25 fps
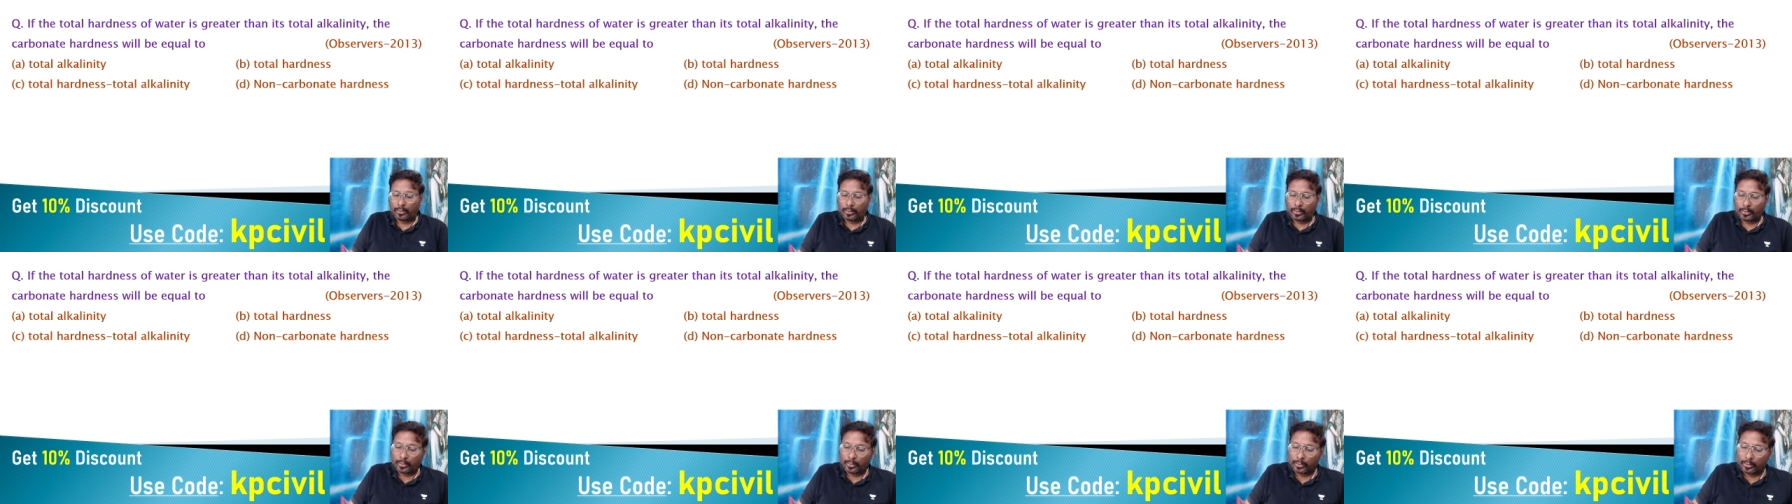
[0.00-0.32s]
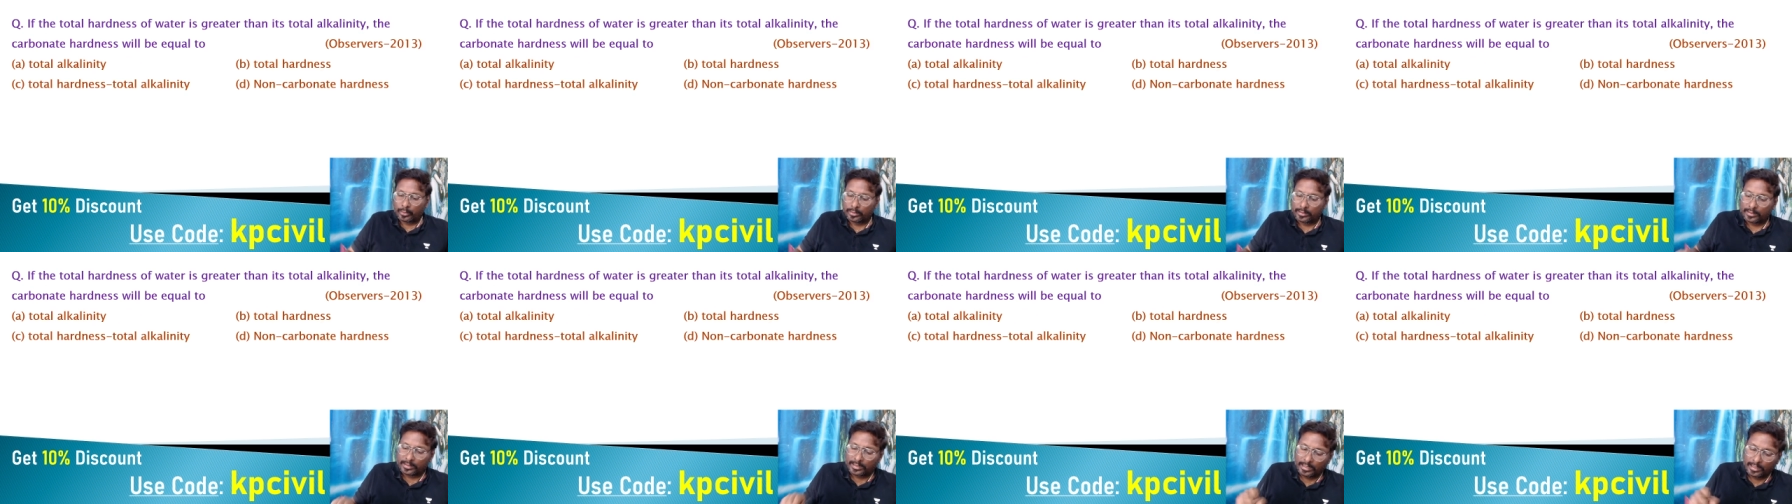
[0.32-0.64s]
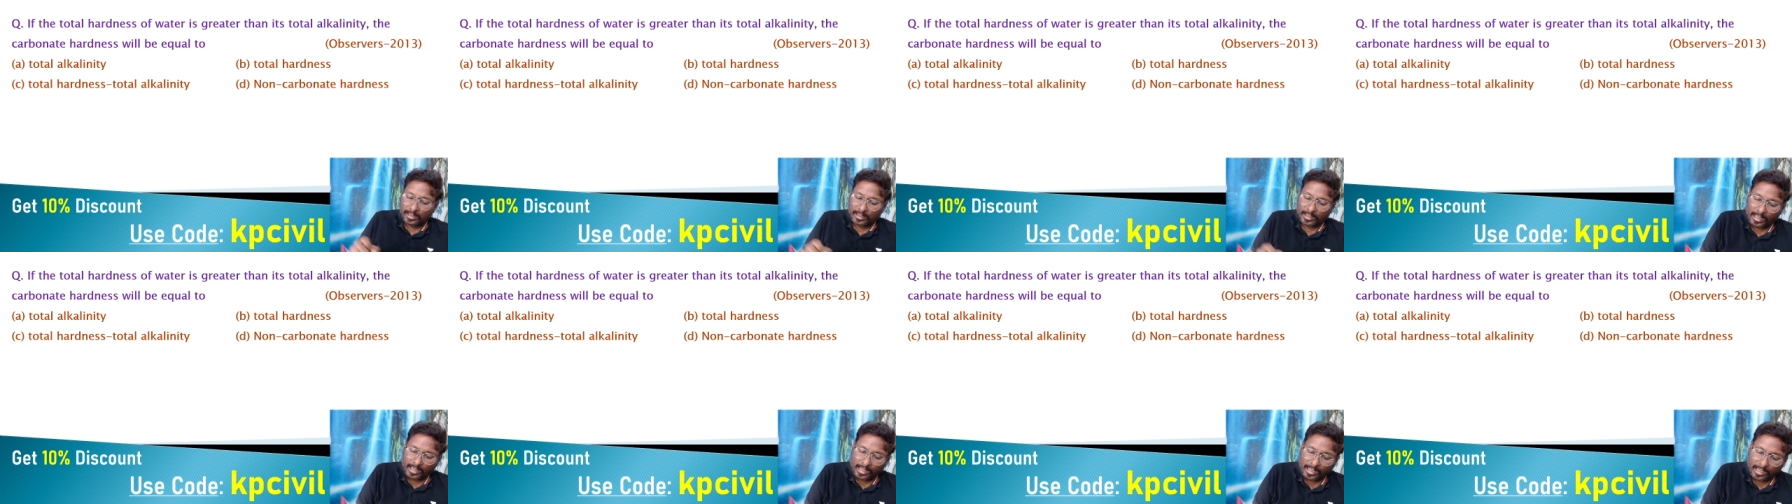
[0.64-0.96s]

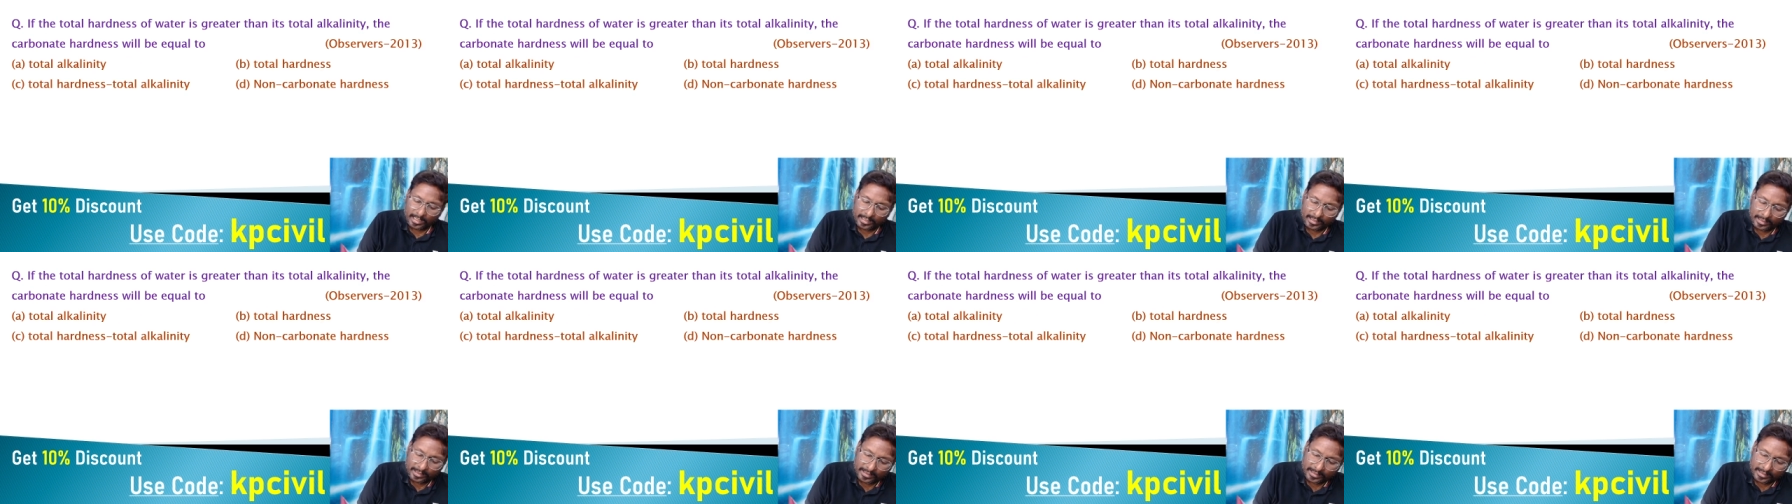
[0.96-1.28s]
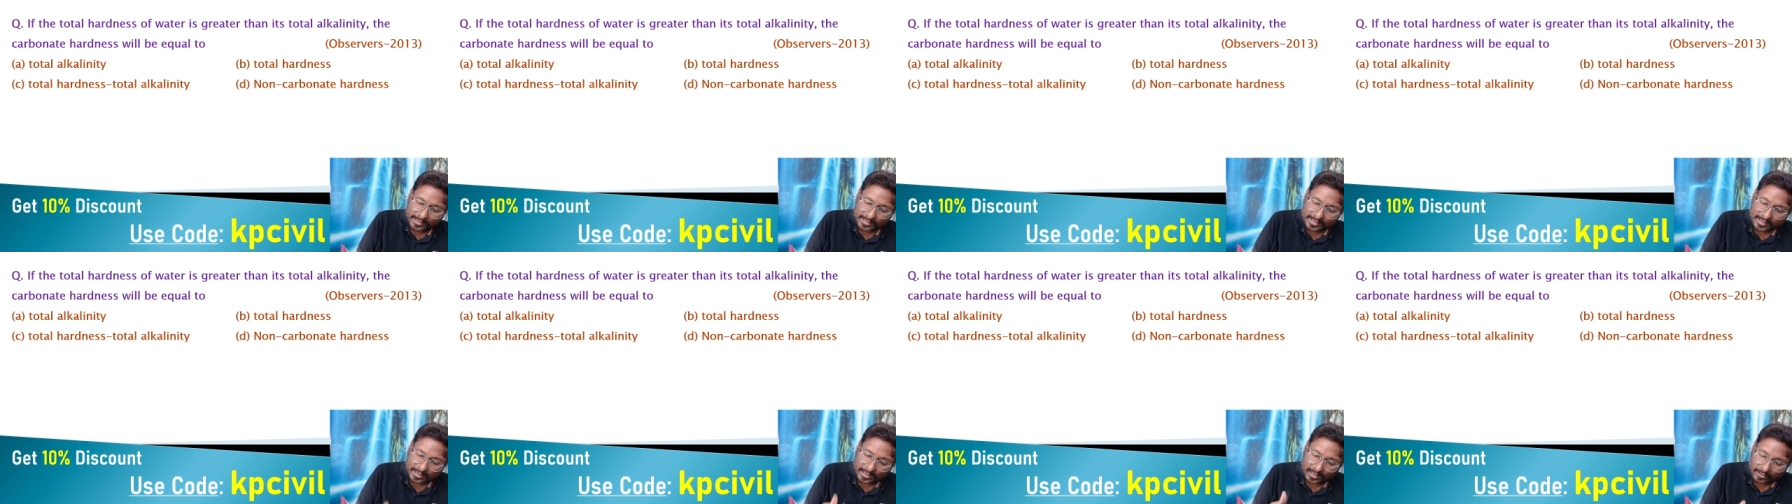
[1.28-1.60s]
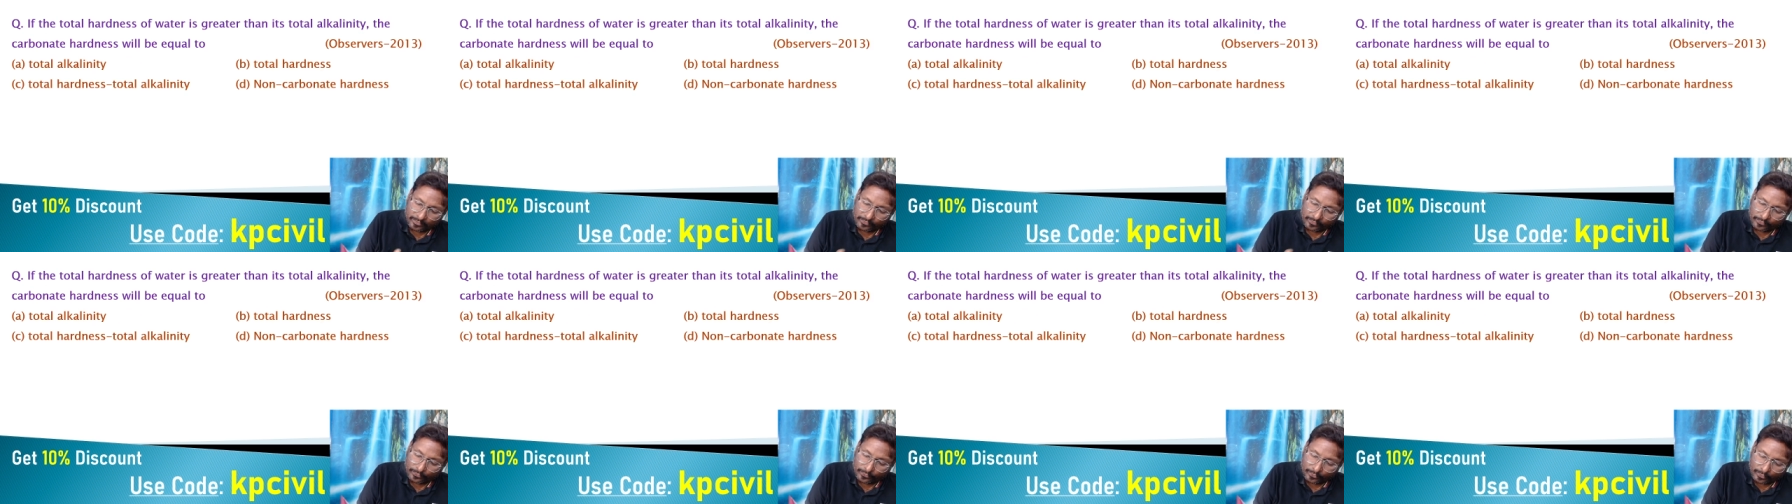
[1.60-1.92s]
Total hardness
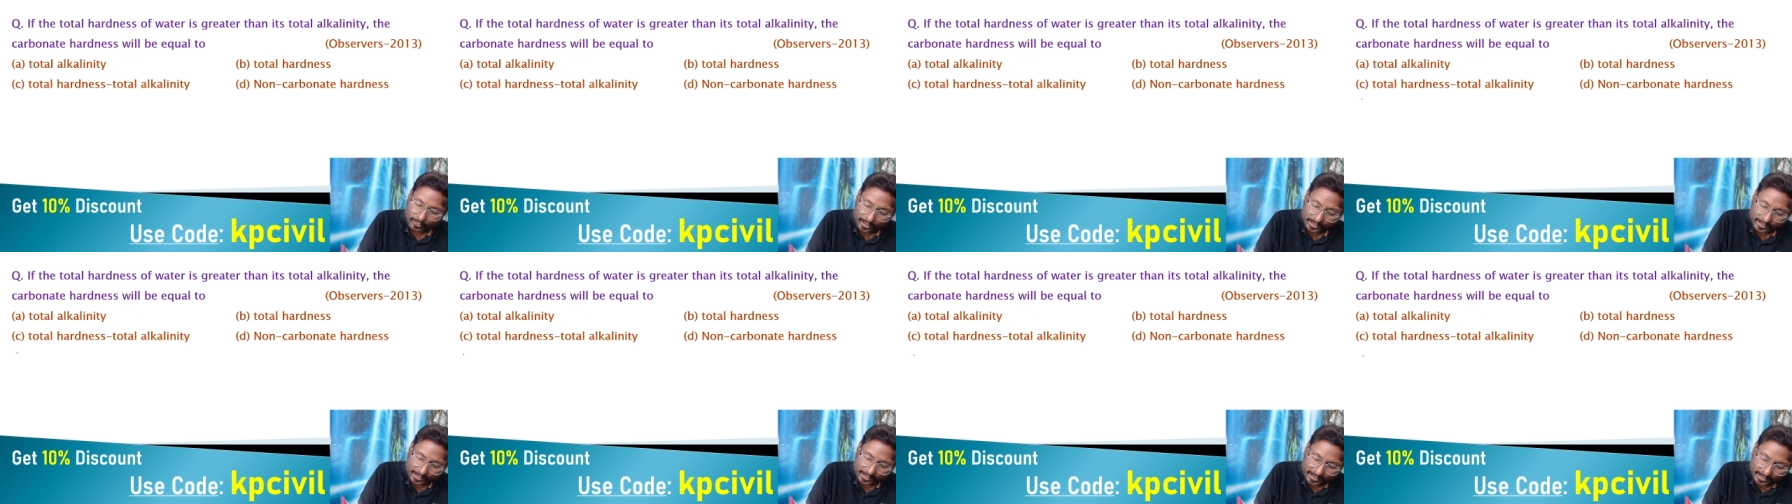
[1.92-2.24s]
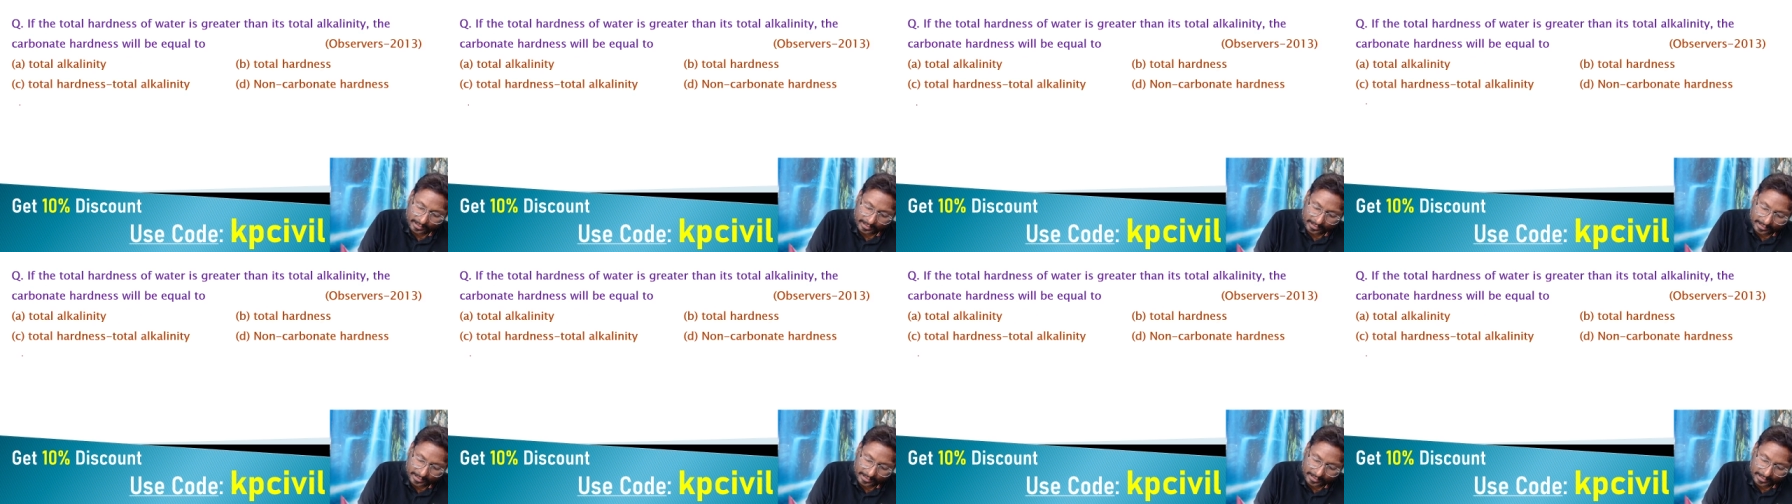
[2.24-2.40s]
of water